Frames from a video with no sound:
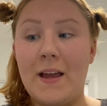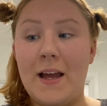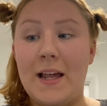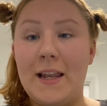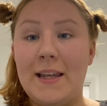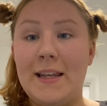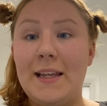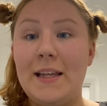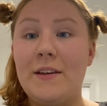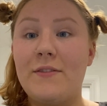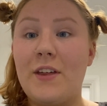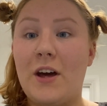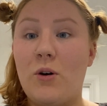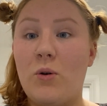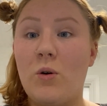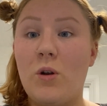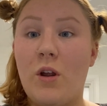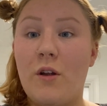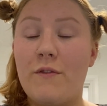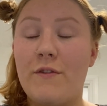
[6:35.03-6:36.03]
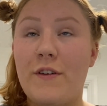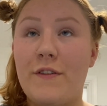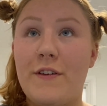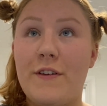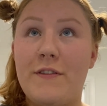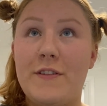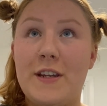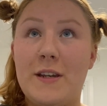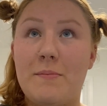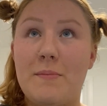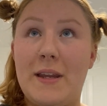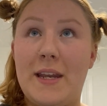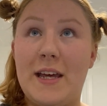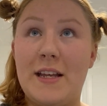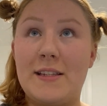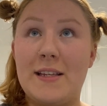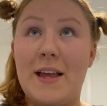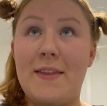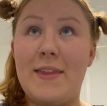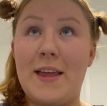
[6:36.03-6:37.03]
Leave that all on for 15
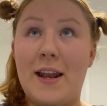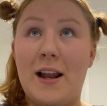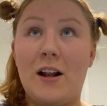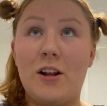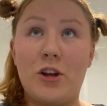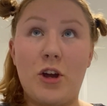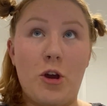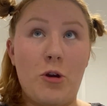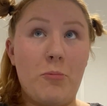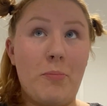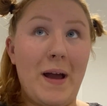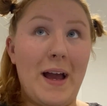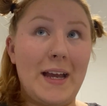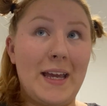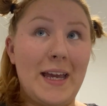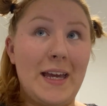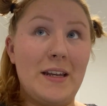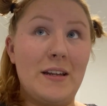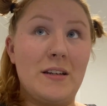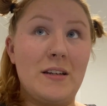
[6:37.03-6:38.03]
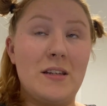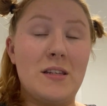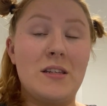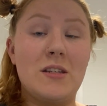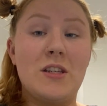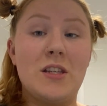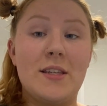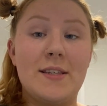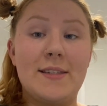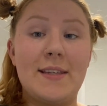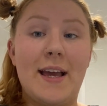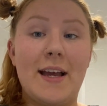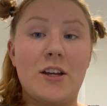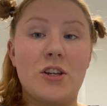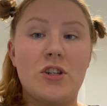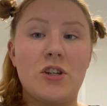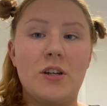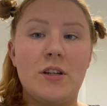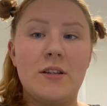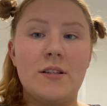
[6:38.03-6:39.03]
minutes, and then I'll go back in to the
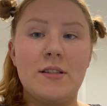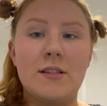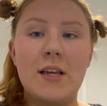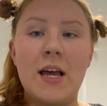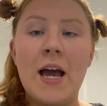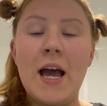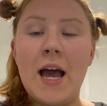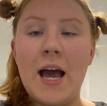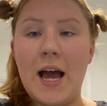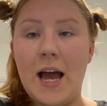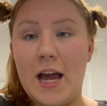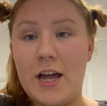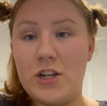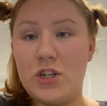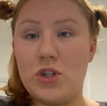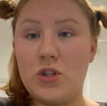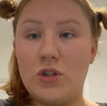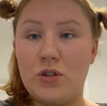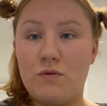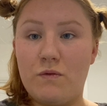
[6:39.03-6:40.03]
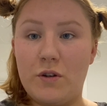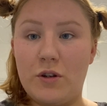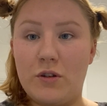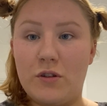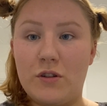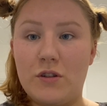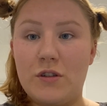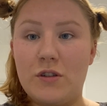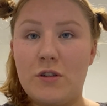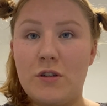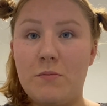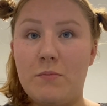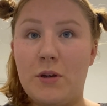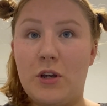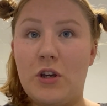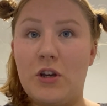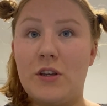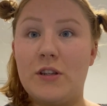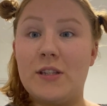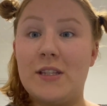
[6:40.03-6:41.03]
sections and do the roots
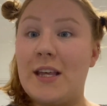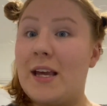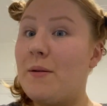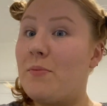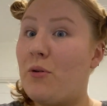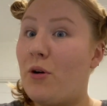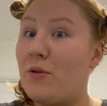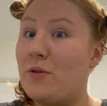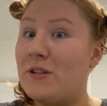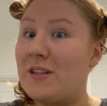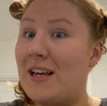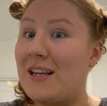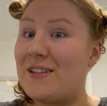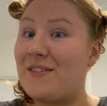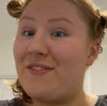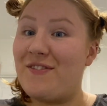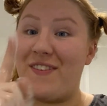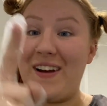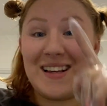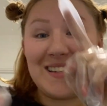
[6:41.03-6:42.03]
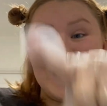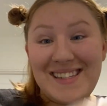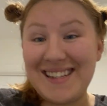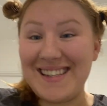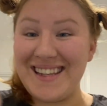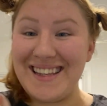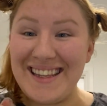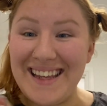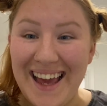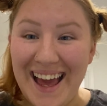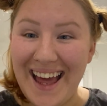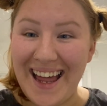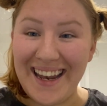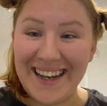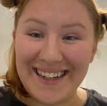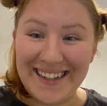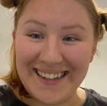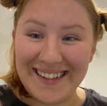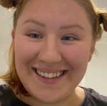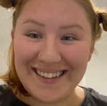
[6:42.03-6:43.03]
because they process faster than the
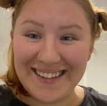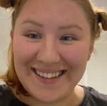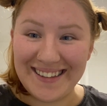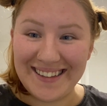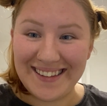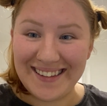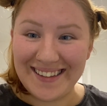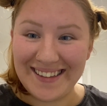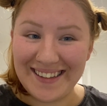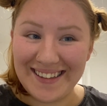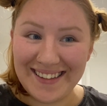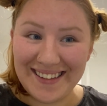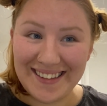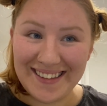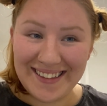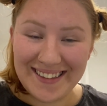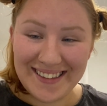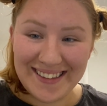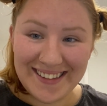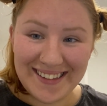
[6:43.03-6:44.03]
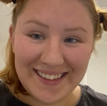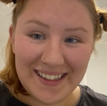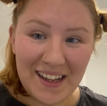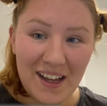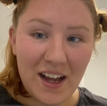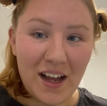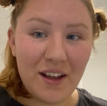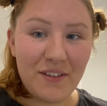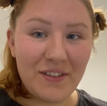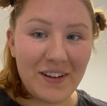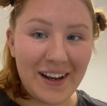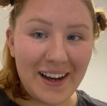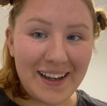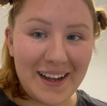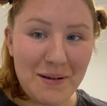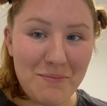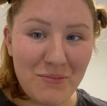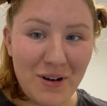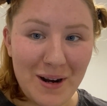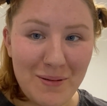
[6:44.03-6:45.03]
ends. I feel like
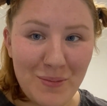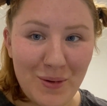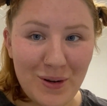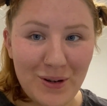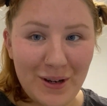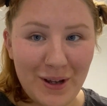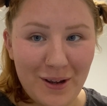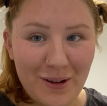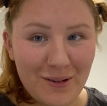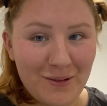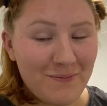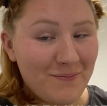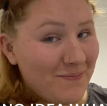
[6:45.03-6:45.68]
I'm Brad Mondo.